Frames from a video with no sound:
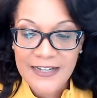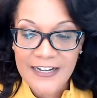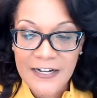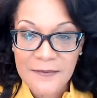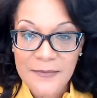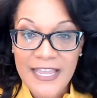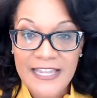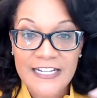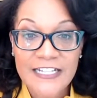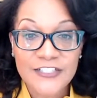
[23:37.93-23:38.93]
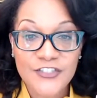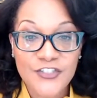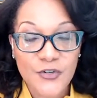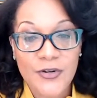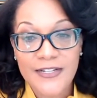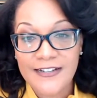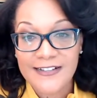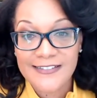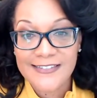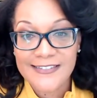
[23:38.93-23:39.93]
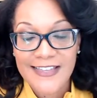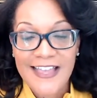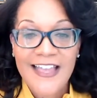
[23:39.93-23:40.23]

and join us